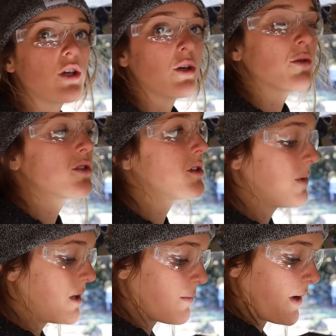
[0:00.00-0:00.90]
huge to
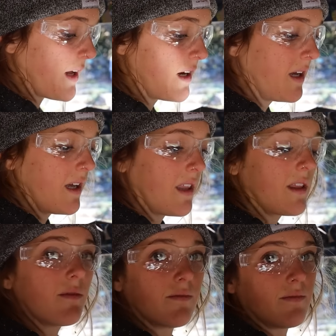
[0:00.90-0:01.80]
me, but
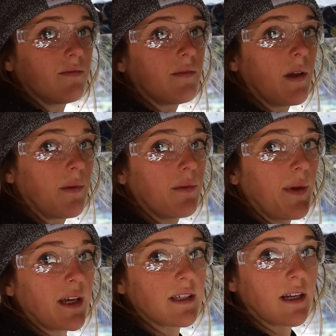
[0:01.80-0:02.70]
it
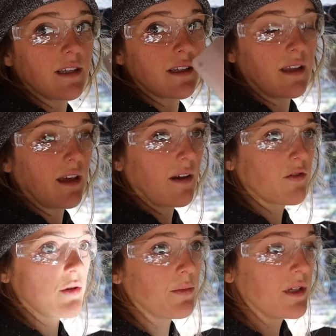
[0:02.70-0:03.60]
makes sense, and they have trim